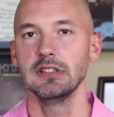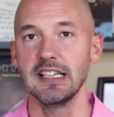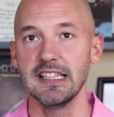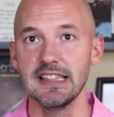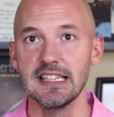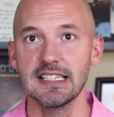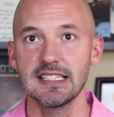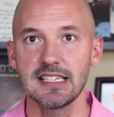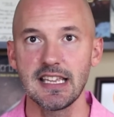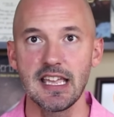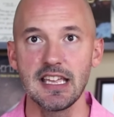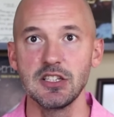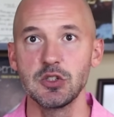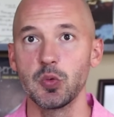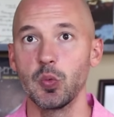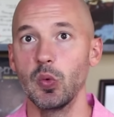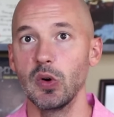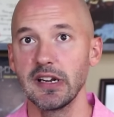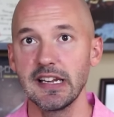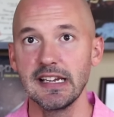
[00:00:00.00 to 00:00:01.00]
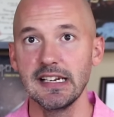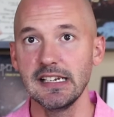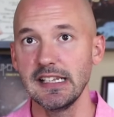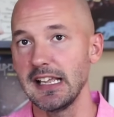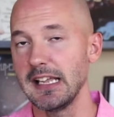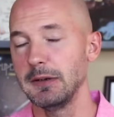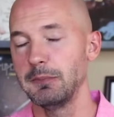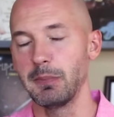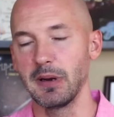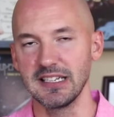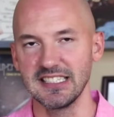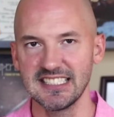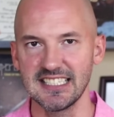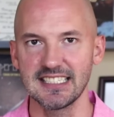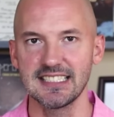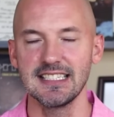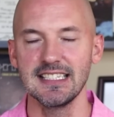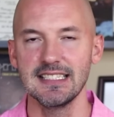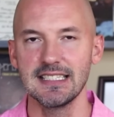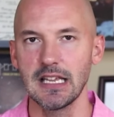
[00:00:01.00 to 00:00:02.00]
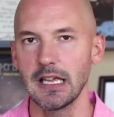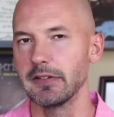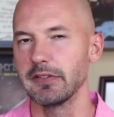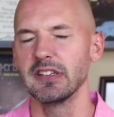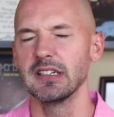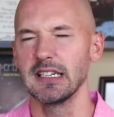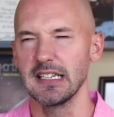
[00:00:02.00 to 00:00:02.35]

In this case, 188 by 67